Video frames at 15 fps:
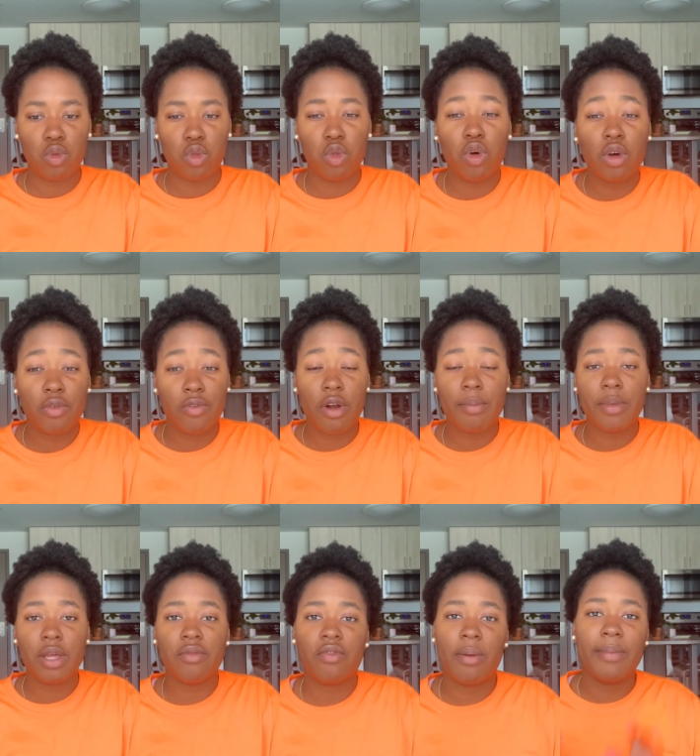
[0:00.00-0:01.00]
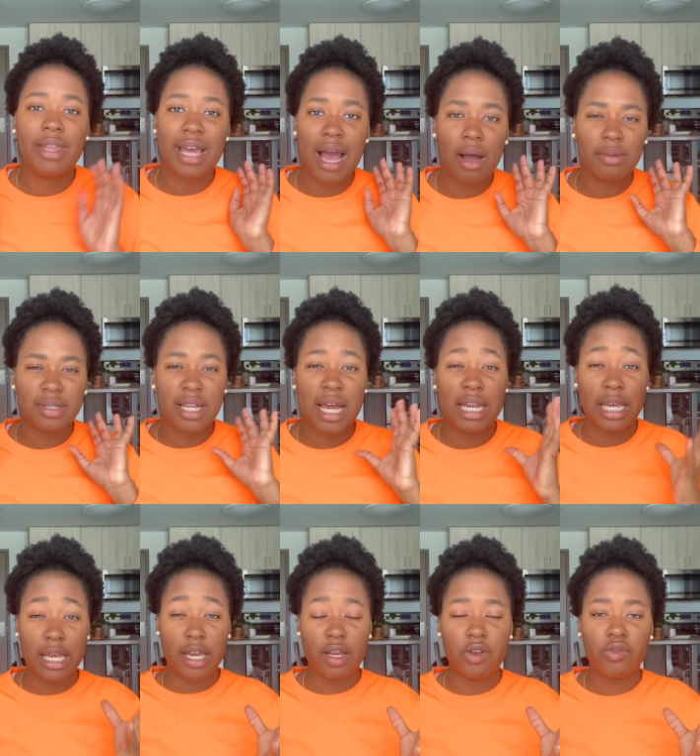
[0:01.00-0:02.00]
look from it from the outside
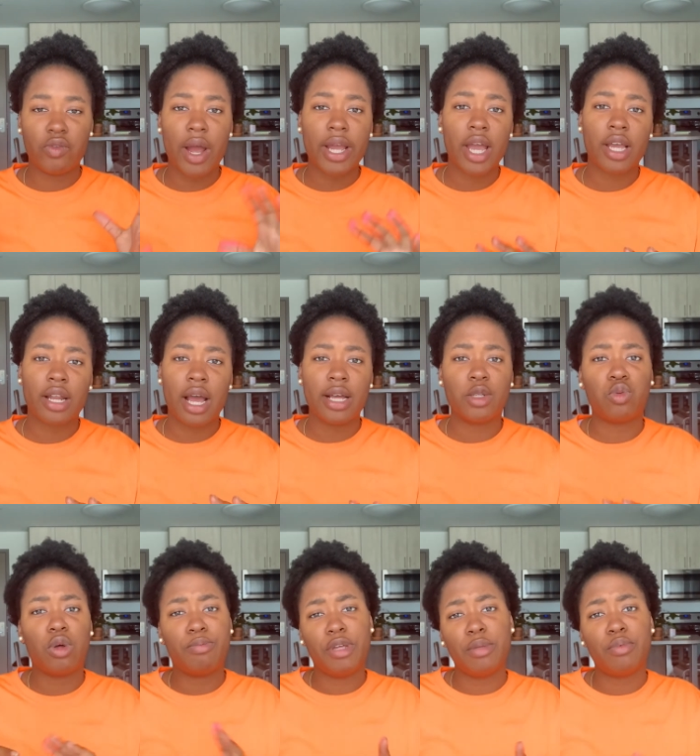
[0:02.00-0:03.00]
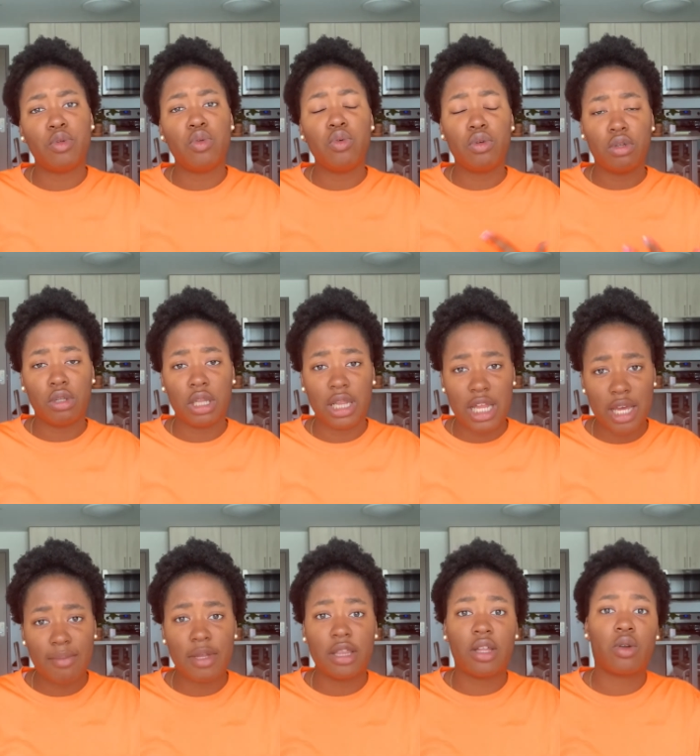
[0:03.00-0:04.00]
in recognize what people who
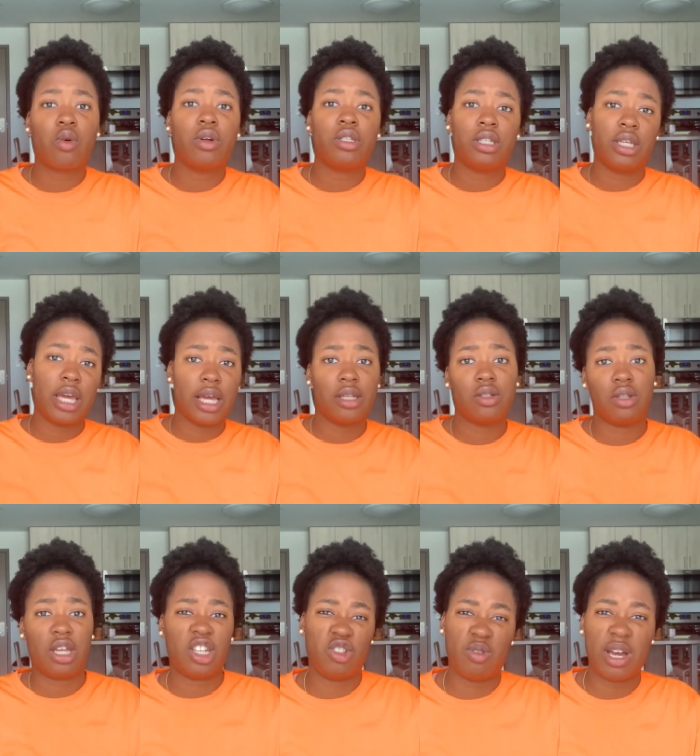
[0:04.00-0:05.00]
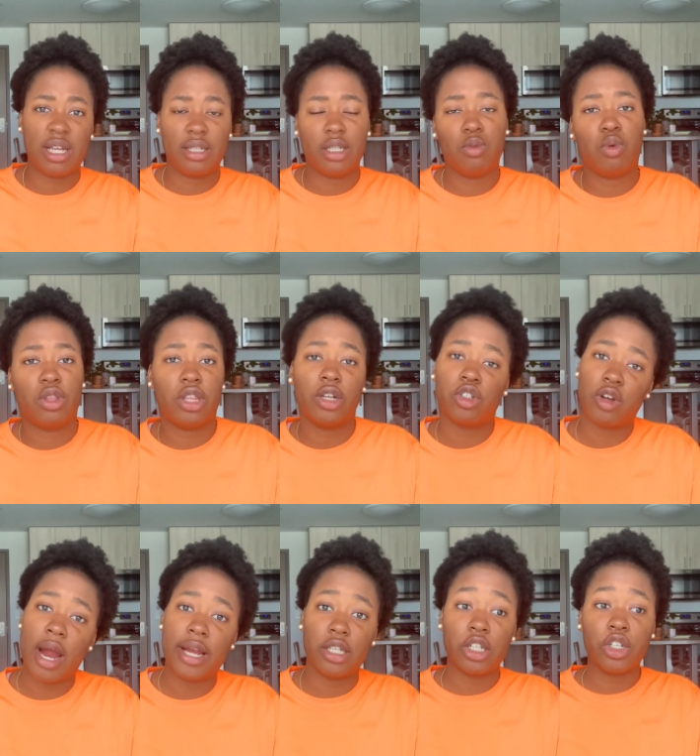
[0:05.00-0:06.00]
claim that they're going to cancel X, Y, and Z, what they're
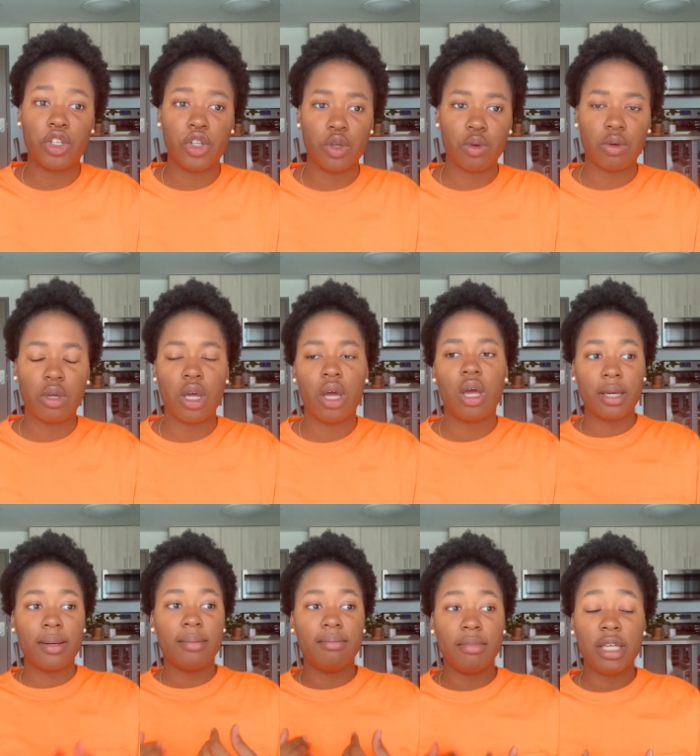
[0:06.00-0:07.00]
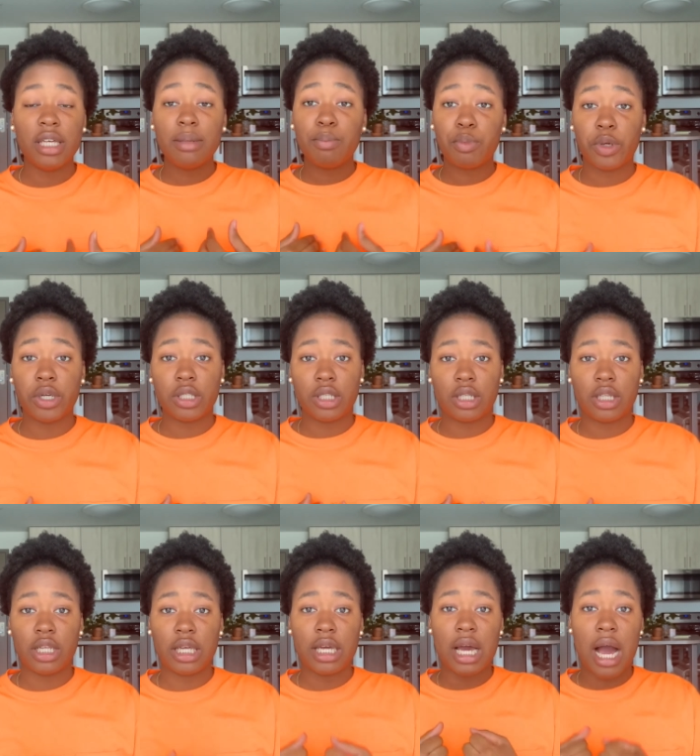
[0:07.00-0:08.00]
trying to do. Me
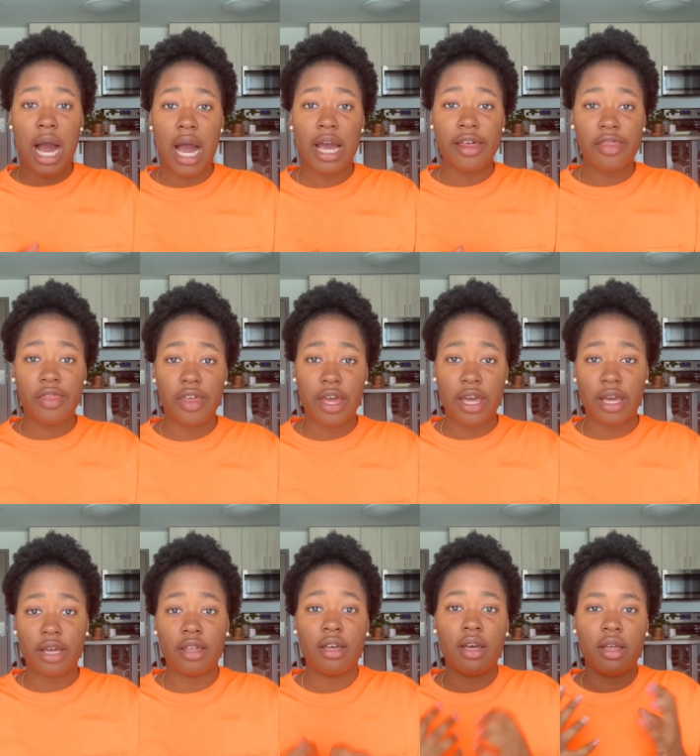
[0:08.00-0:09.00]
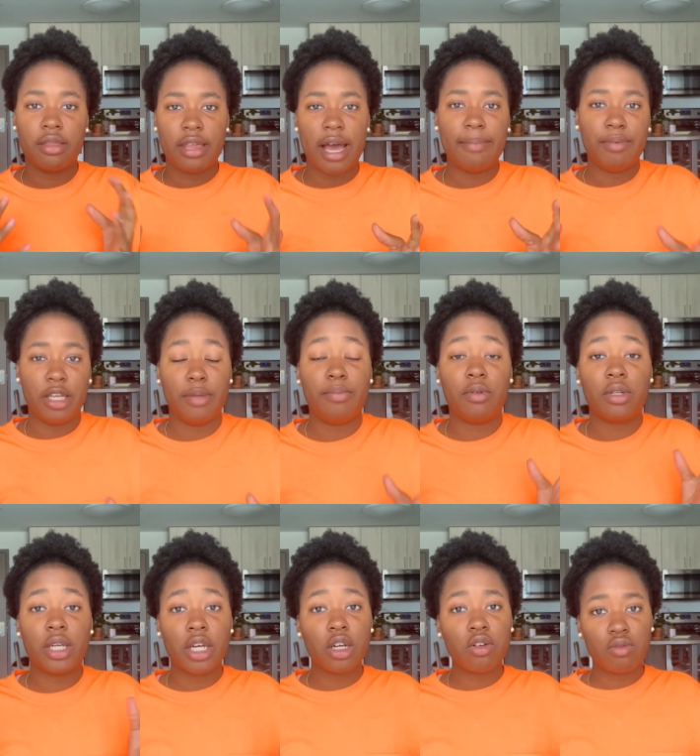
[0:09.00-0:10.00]
personally, I think that people
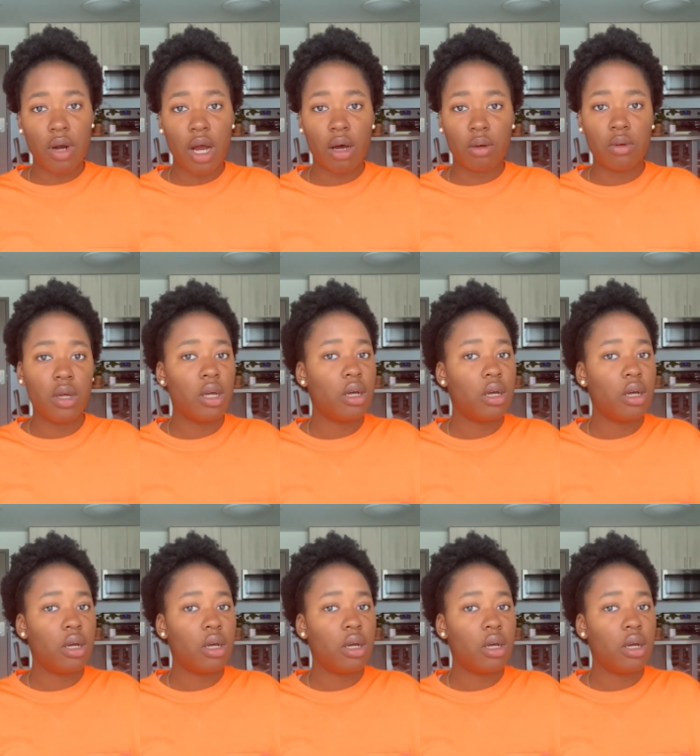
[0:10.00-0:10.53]
can grow,